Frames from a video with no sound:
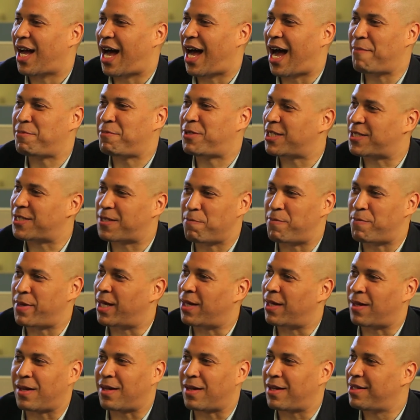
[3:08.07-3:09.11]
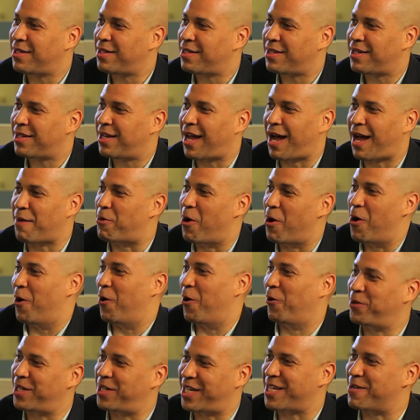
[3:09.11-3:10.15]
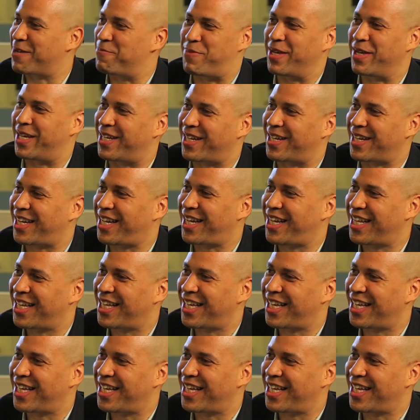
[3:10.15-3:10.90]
I'm just a bill. I'm only a bill.